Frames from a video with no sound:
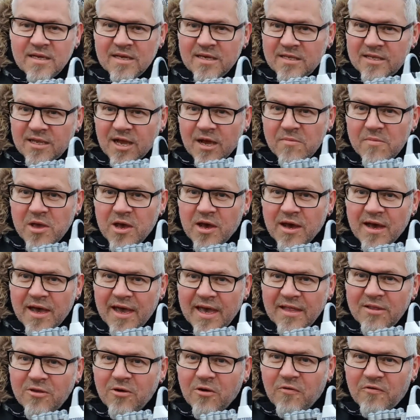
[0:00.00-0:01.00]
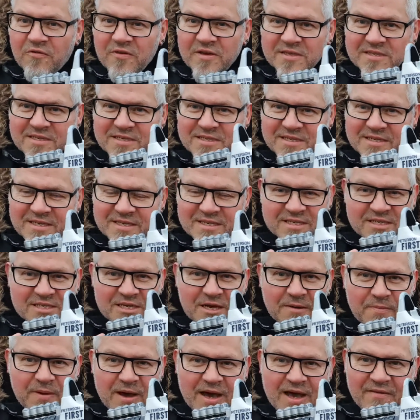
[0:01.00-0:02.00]
Tamiya head office in
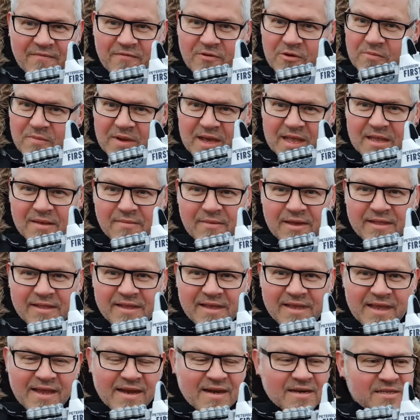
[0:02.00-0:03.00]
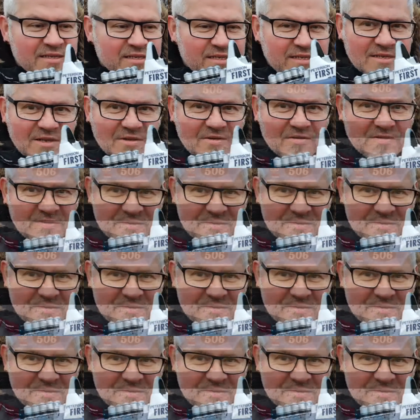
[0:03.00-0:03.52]
Japan for many years, so